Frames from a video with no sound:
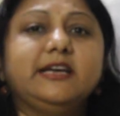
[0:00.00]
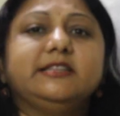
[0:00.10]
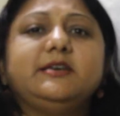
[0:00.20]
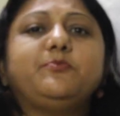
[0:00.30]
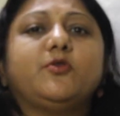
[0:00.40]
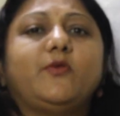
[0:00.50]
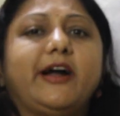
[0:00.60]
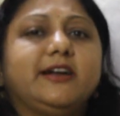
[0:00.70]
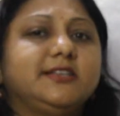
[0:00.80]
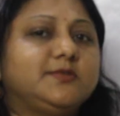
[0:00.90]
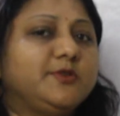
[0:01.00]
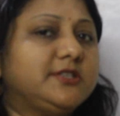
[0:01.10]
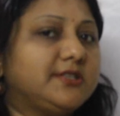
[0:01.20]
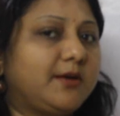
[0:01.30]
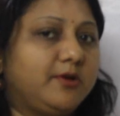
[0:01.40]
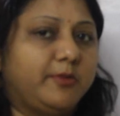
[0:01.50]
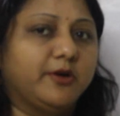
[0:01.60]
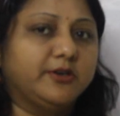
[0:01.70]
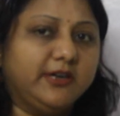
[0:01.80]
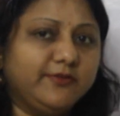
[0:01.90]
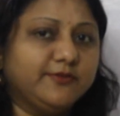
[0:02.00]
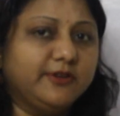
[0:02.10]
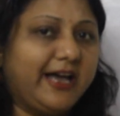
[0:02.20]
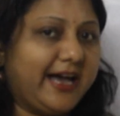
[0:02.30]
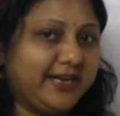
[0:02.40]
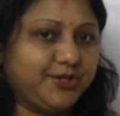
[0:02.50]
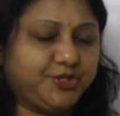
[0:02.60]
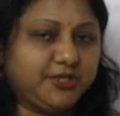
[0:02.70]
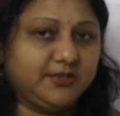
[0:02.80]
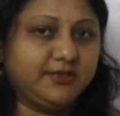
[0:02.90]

they provide us with some amount of energy.